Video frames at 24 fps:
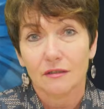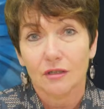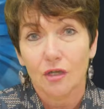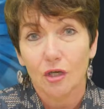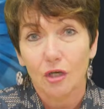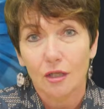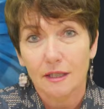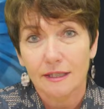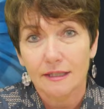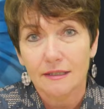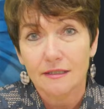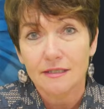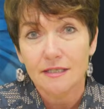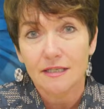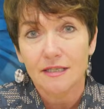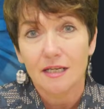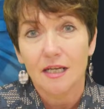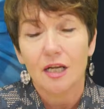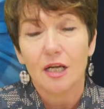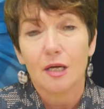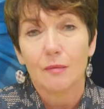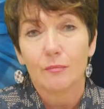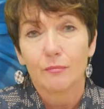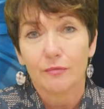colleagues
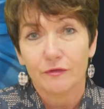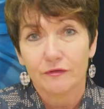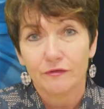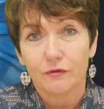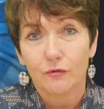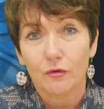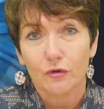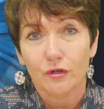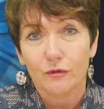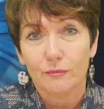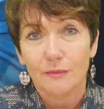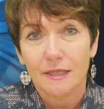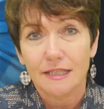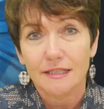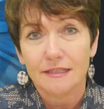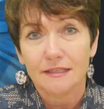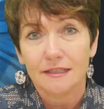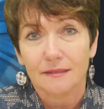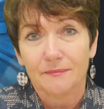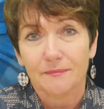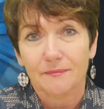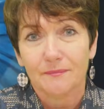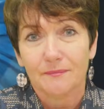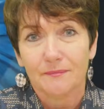before the
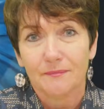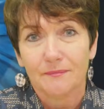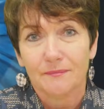meeting.